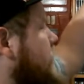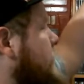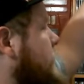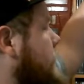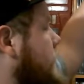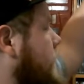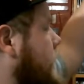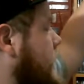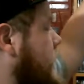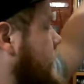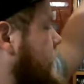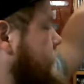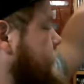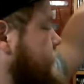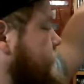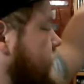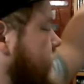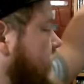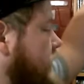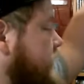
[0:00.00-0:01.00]

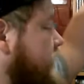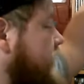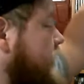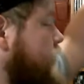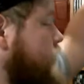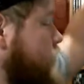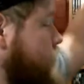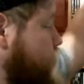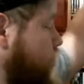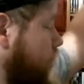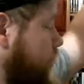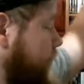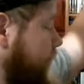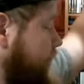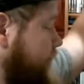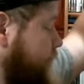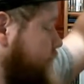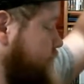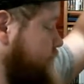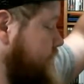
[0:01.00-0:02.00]
I think it was one of my
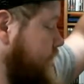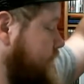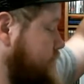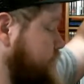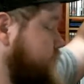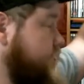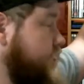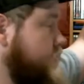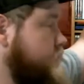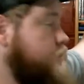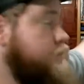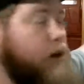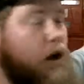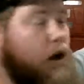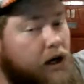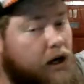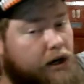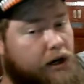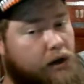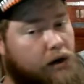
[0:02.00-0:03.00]
first games besides
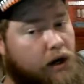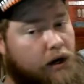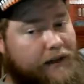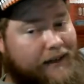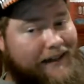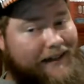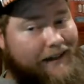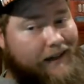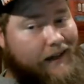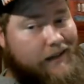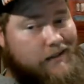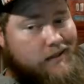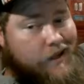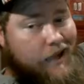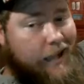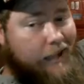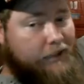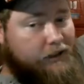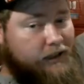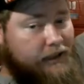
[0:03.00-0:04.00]
Mario on the NES that I
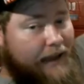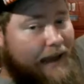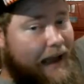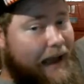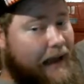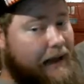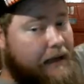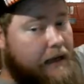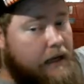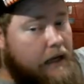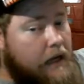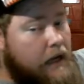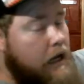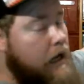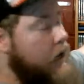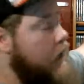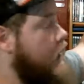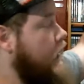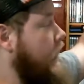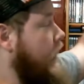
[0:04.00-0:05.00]
actually had,
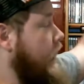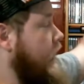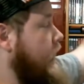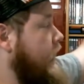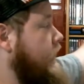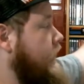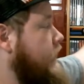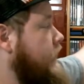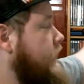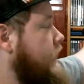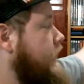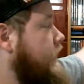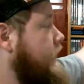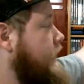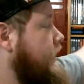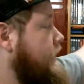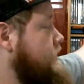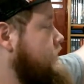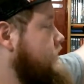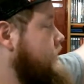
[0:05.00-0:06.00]

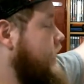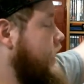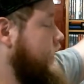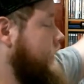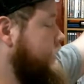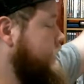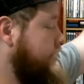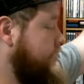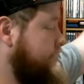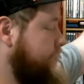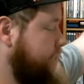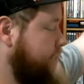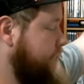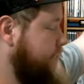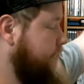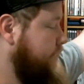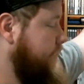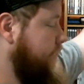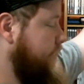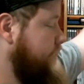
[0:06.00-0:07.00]
and I couldn't
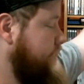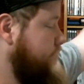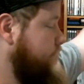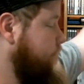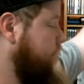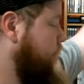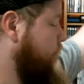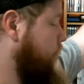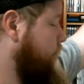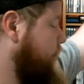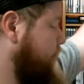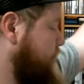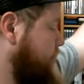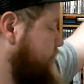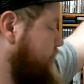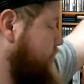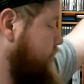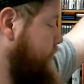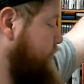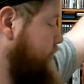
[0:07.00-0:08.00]
beat that. So this
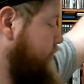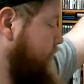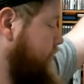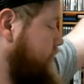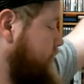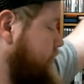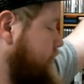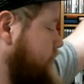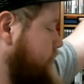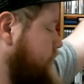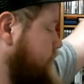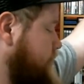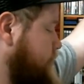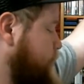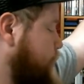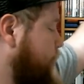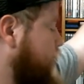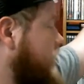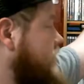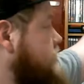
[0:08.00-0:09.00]
is something that's
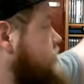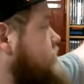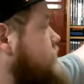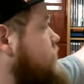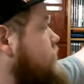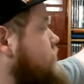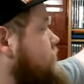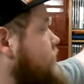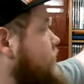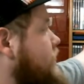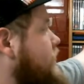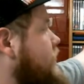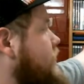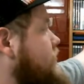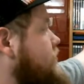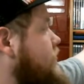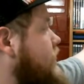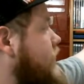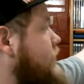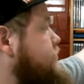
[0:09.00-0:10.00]
just priceless to me.
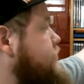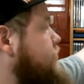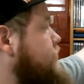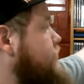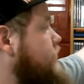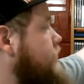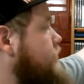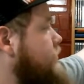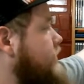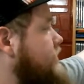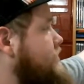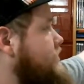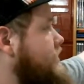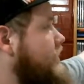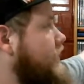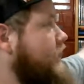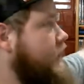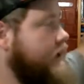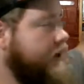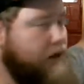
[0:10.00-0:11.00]
It's absolutely
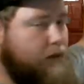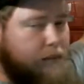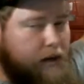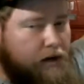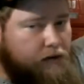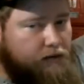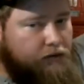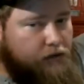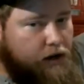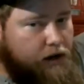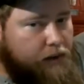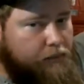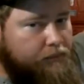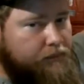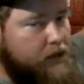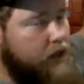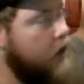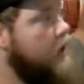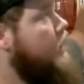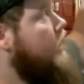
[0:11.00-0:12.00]
amazing. I got to get a better frame,
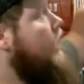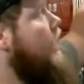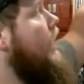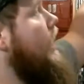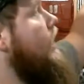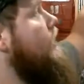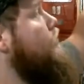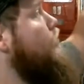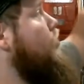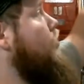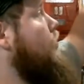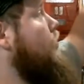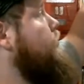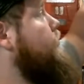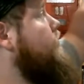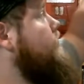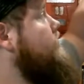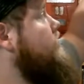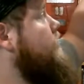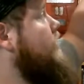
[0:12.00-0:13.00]
or
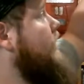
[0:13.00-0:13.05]
put some.